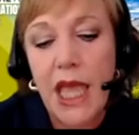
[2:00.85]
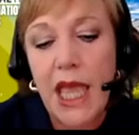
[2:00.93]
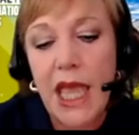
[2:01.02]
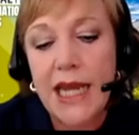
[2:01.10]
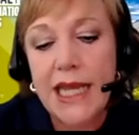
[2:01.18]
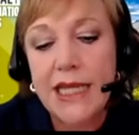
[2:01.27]

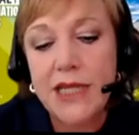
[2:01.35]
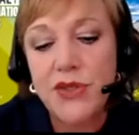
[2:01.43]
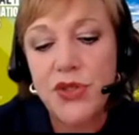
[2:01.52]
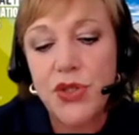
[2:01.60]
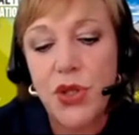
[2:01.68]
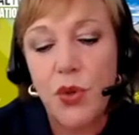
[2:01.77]
and it
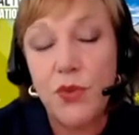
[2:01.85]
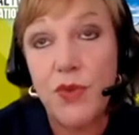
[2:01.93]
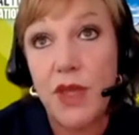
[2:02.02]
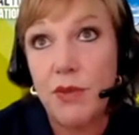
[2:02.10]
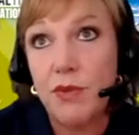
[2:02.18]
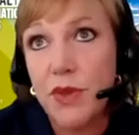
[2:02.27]
is known
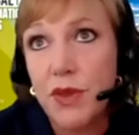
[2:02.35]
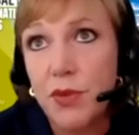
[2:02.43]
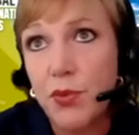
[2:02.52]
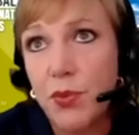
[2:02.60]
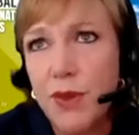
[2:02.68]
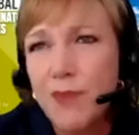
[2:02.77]
the, the
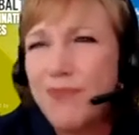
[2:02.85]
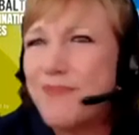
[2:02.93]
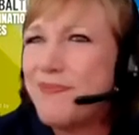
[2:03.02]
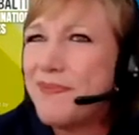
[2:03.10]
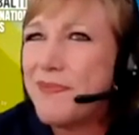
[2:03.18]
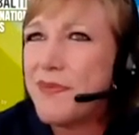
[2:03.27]

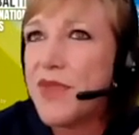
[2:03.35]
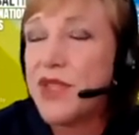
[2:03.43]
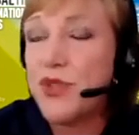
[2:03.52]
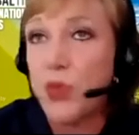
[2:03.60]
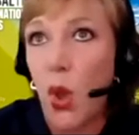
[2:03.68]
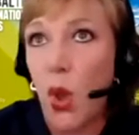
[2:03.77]
the
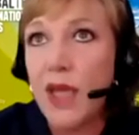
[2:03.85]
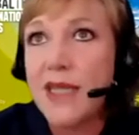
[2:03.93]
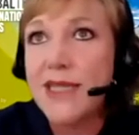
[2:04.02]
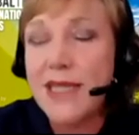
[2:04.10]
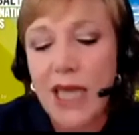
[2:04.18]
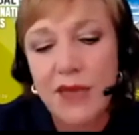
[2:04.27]
drawings,
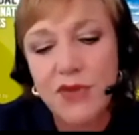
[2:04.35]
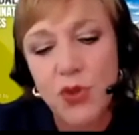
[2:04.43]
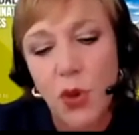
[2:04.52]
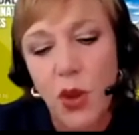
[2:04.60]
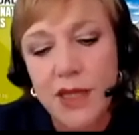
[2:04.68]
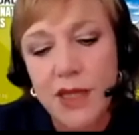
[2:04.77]
the cave
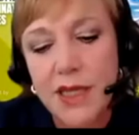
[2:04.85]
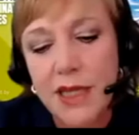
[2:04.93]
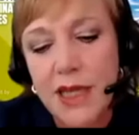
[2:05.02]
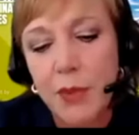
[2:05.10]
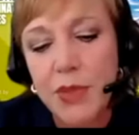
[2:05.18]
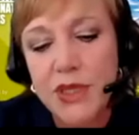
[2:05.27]
drawings
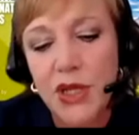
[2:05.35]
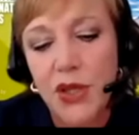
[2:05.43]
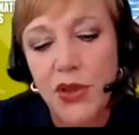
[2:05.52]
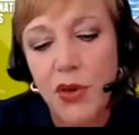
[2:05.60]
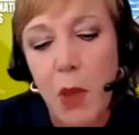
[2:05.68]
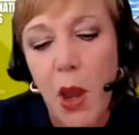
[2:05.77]
that
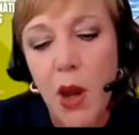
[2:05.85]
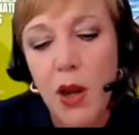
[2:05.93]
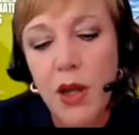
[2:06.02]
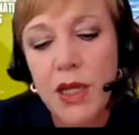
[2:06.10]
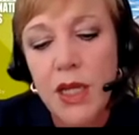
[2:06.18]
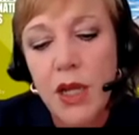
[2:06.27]
particular
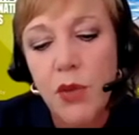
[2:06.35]
park